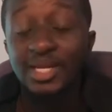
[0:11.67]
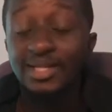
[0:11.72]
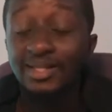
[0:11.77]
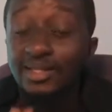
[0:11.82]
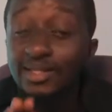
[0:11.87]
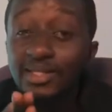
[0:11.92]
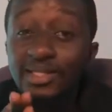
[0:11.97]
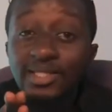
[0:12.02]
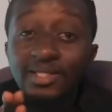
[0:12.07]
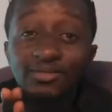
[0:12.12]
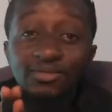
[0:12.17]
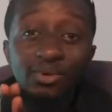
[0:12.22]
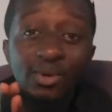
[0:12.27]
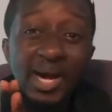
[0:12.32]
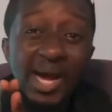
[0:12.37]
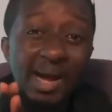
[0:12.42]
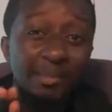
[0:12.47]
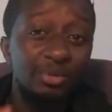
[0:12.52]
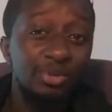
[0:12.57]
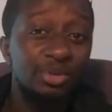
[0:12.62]
and this is for
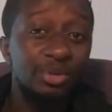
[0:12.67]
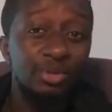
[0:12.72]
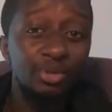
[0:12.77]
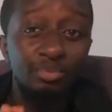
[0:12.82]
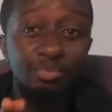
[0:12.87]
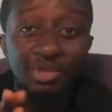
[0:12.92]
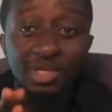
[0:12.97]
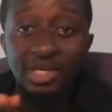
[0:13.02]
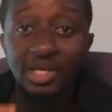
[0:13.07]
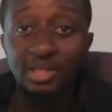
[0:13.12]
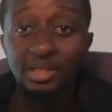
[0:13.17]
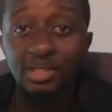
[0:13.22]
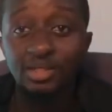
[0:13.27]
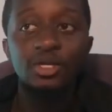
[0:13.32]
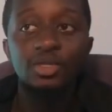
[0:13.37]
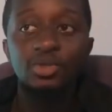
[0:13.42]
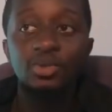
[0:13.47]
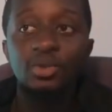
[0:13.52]
absolute beginners.